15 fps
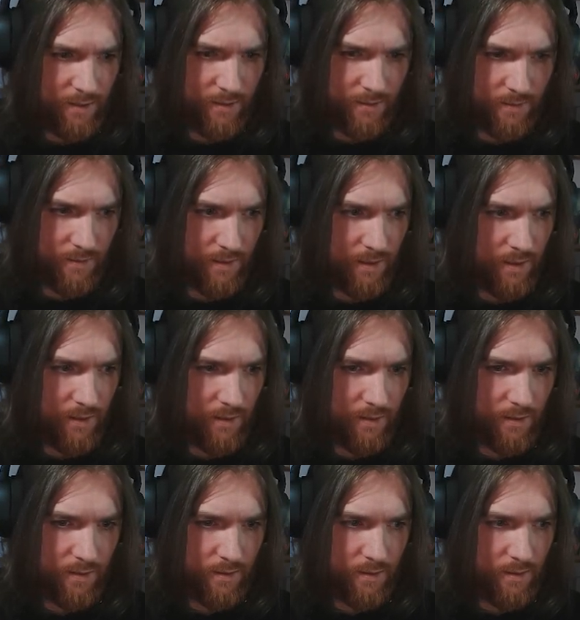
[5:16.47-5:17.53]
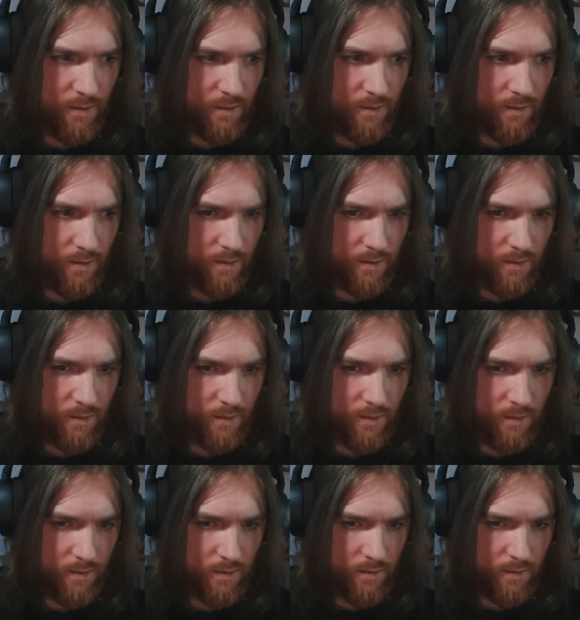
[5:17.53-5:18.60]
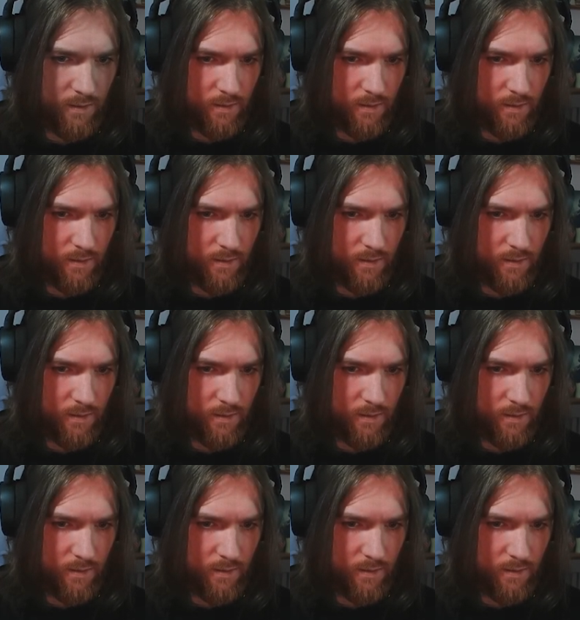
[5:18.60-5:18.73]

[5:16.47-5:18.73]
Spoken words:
No one is speaking in this clip.